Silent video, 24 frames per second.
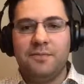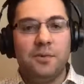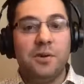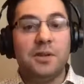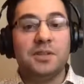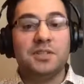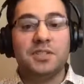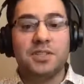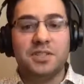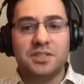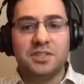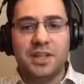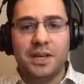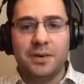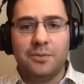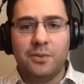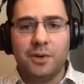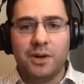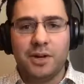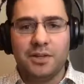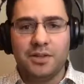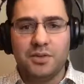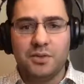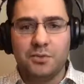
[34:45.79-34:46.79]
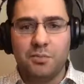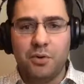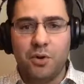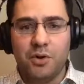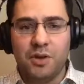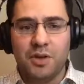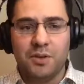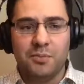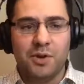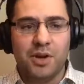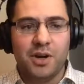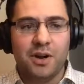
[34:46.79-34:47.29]
For instance, I want to do
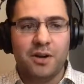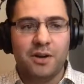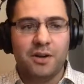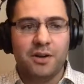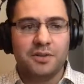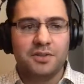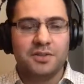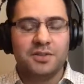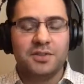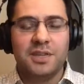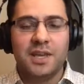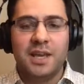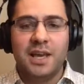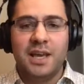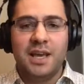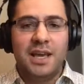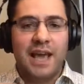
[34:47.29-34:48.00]
Pokemon cards.